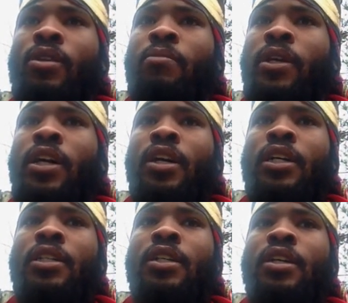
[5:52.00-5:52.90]

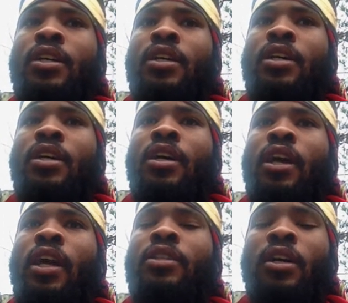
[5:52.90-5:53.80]
because
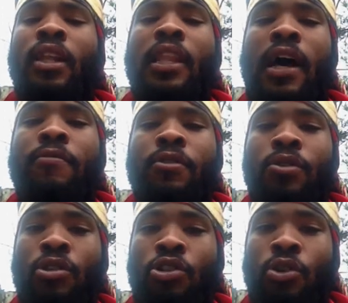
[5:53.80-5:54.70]
it took a lot for
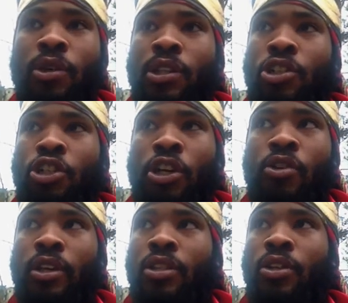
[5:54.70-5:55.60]
you to join this
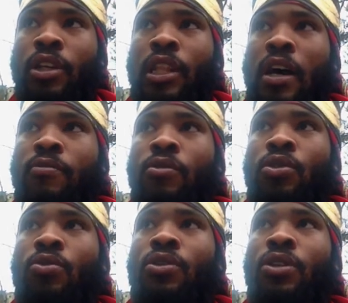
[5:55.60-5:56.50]
journey. It took a lot for
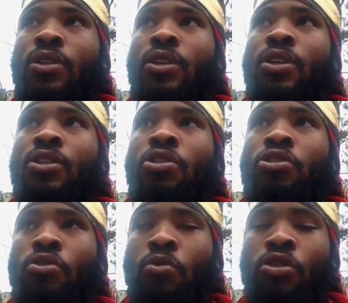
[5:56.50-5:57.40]
you to
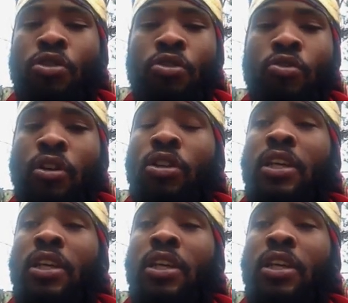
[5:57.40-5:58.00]
do what you're doing.